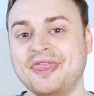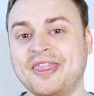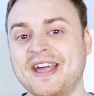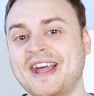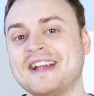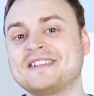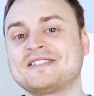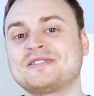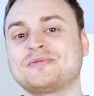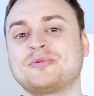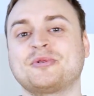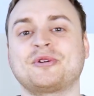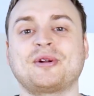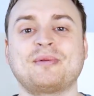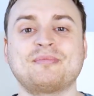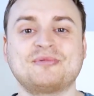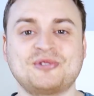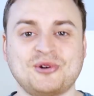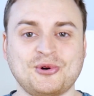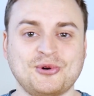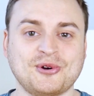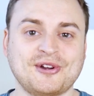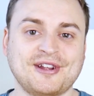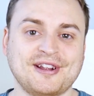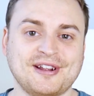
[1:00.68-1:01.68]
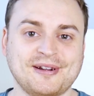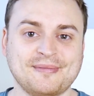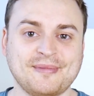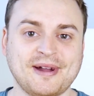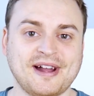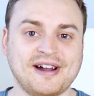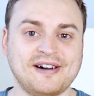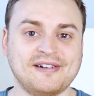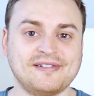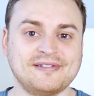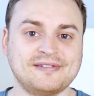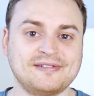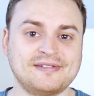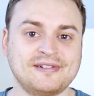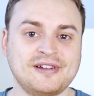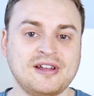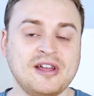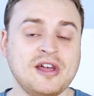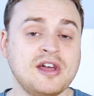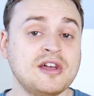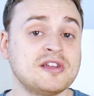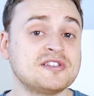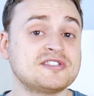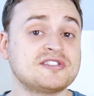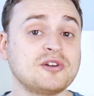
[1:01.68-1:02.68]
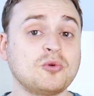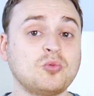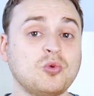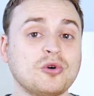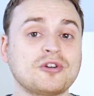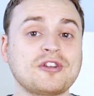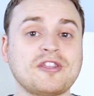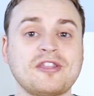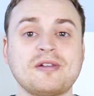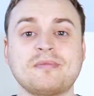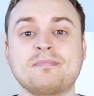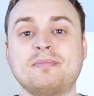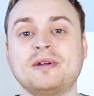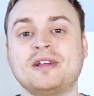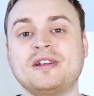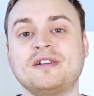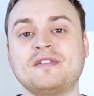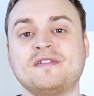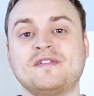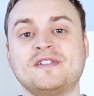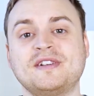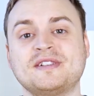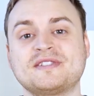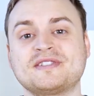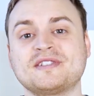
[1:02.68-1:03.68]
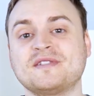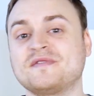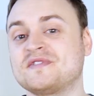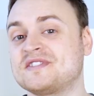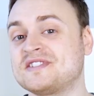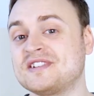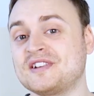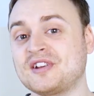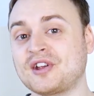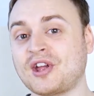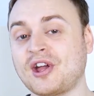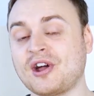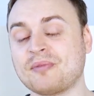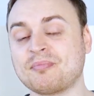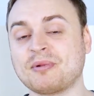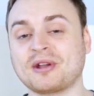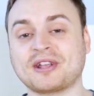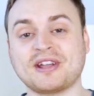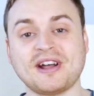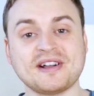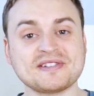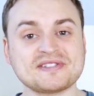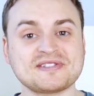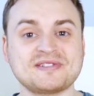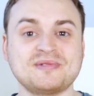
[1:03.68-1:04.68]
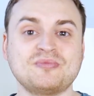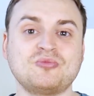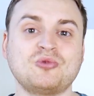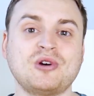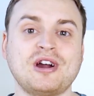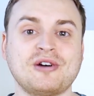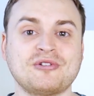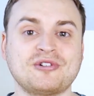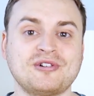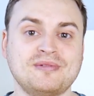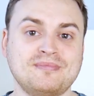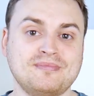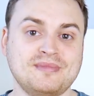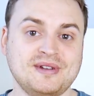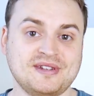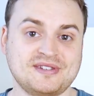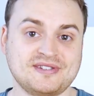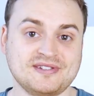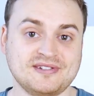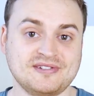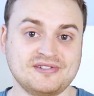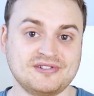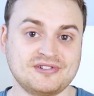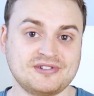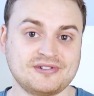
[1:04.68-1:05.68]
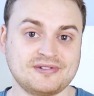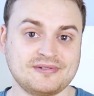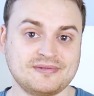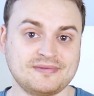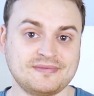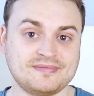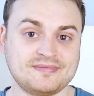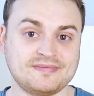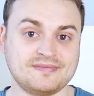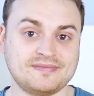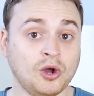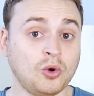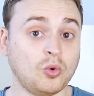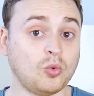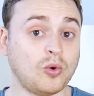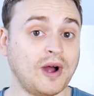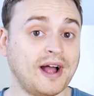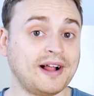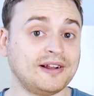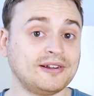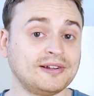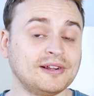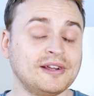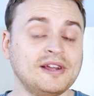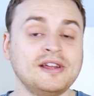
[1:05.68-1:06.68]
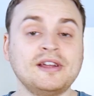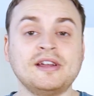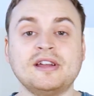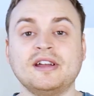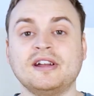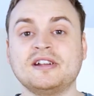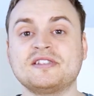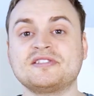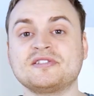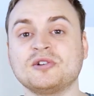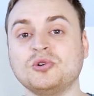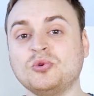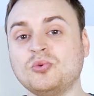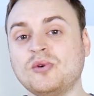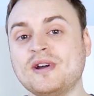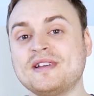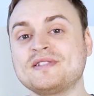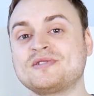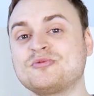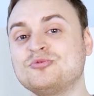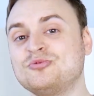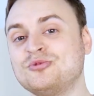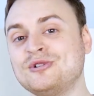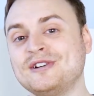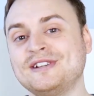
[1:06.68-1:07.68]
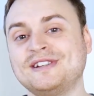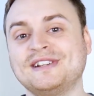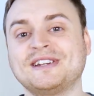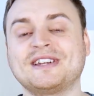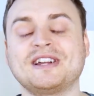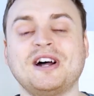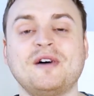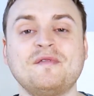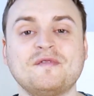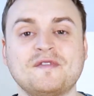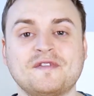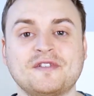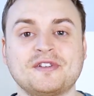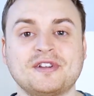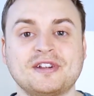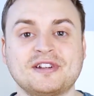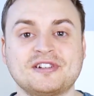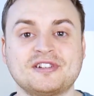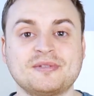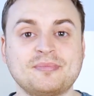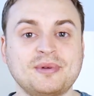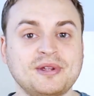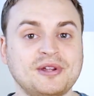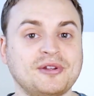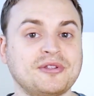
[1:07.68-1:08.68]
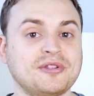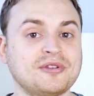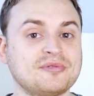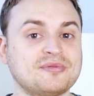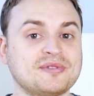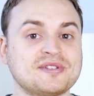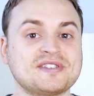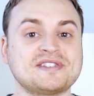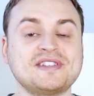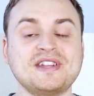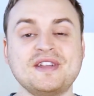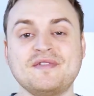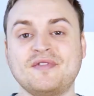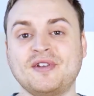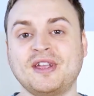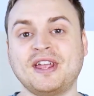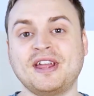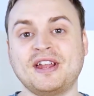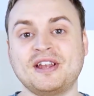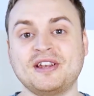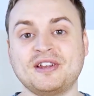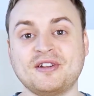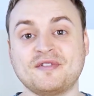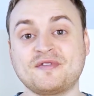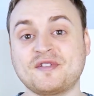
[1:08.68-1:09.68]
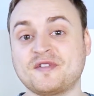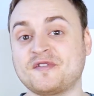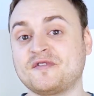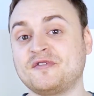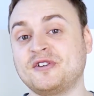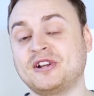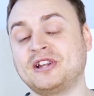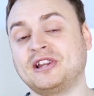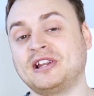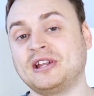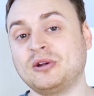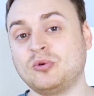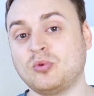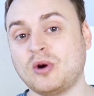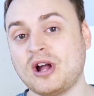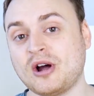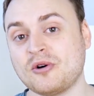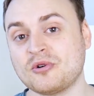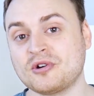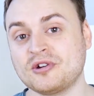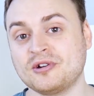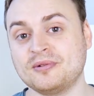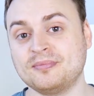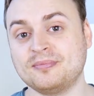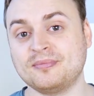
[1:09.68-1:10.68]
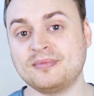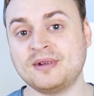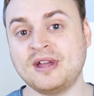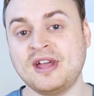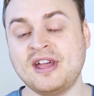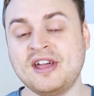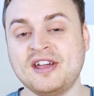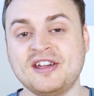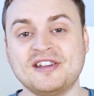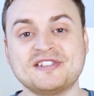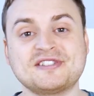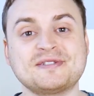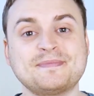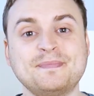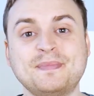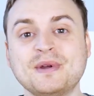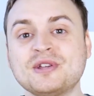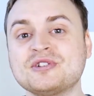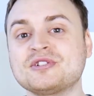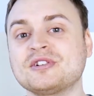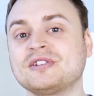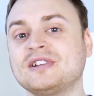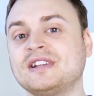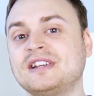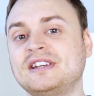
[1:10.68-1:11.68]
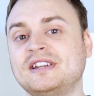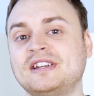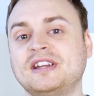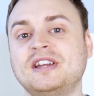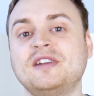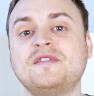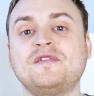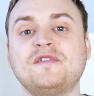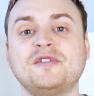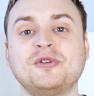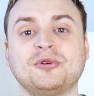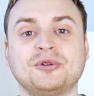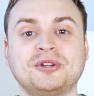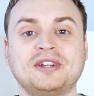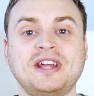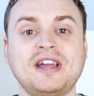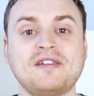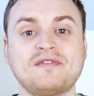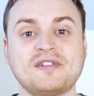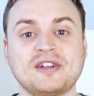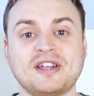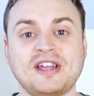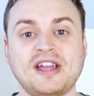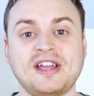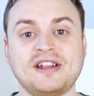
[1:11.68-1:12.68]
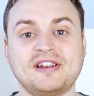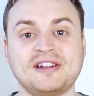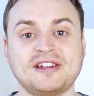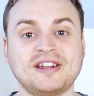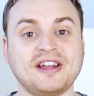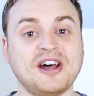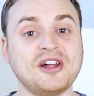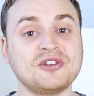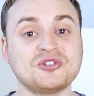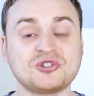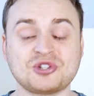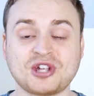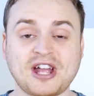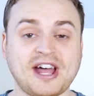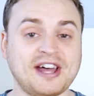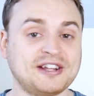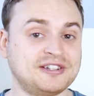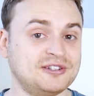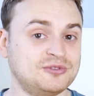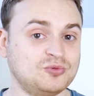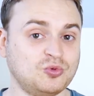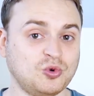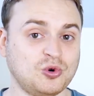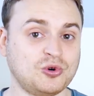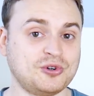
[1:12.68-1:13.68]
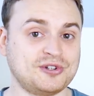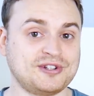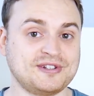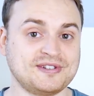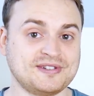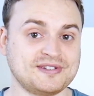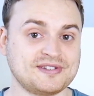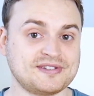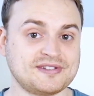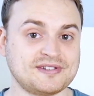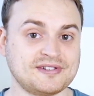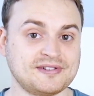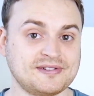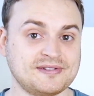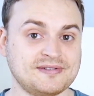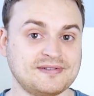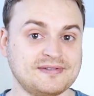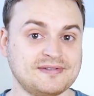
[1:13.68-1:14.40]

That's what I'm talking about. So what are the benefits of setting up a custom welcome message? Well, it's always really comforting to be on the receiving end of a friendly welcome, especially if you're navigating uncharted waters.